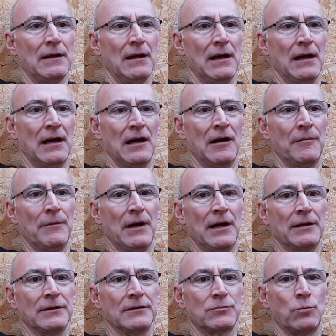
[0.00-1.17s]

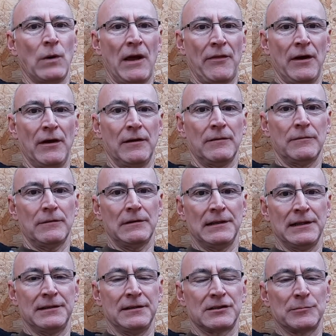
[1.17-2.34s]
and weather
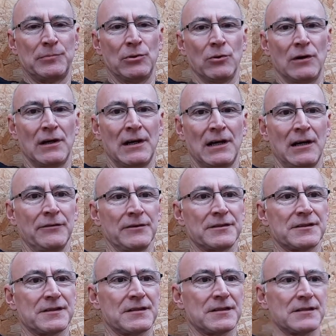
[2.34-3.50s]
leading to poor
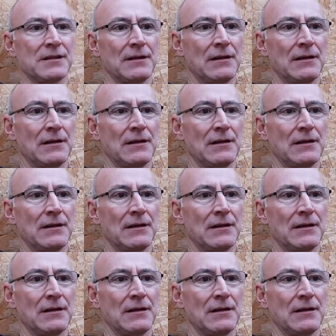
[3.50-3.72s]
harvests